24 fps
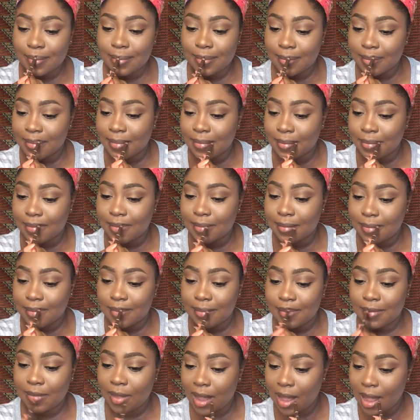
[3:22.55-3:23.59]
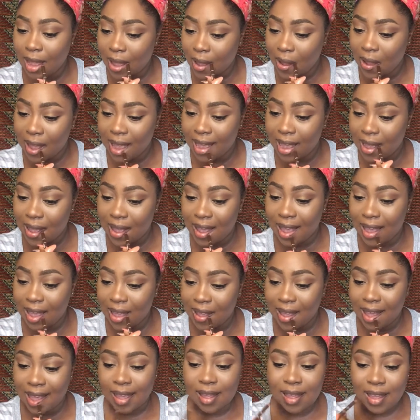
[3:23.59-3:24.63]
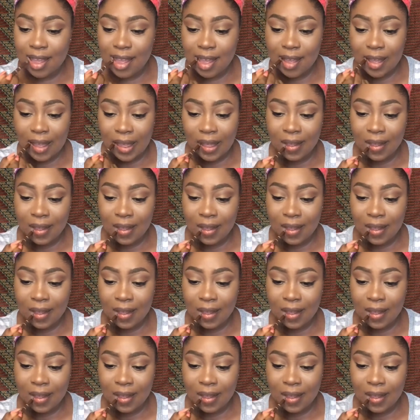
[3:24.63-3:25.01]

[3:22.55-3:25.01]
And for lips, I'm lining my lips with this brown